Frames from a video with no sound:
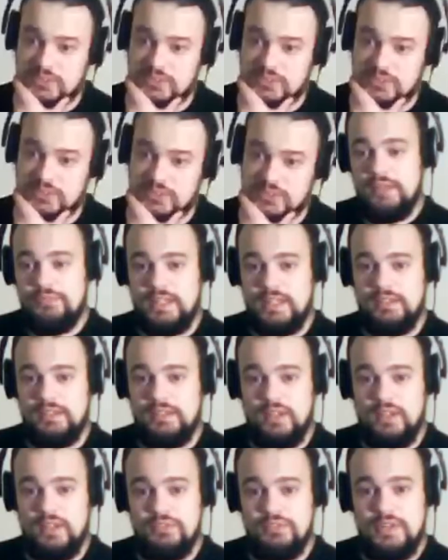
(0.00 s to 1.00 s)
I
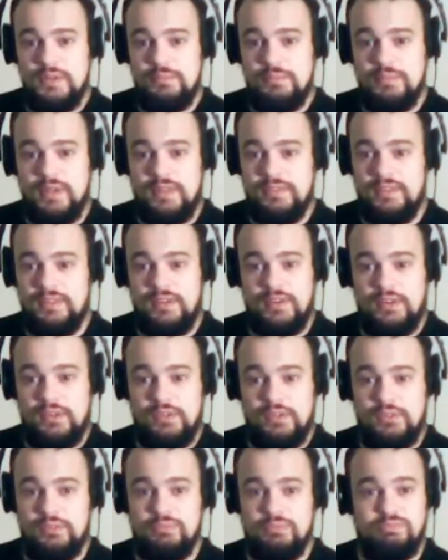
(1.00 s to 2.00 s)
freaking love them,
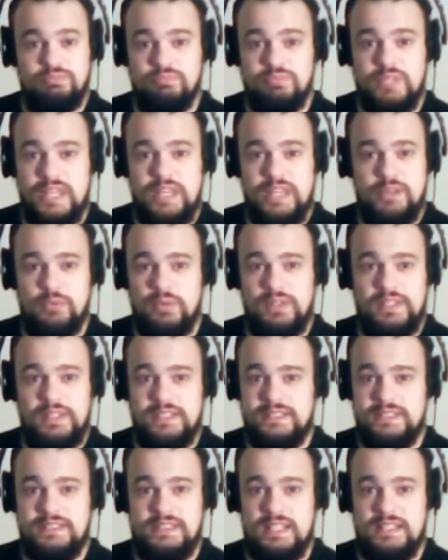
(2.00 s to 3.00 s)
and they're
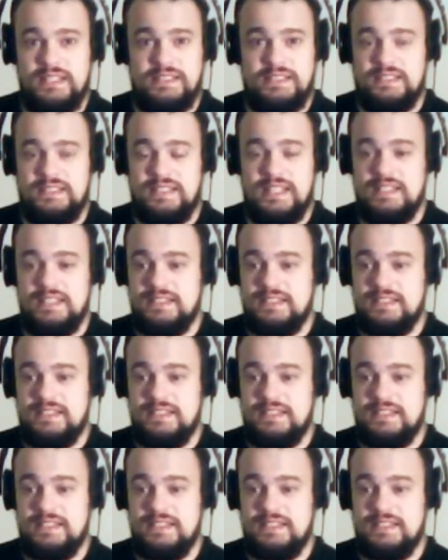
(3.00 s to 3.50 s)
equally as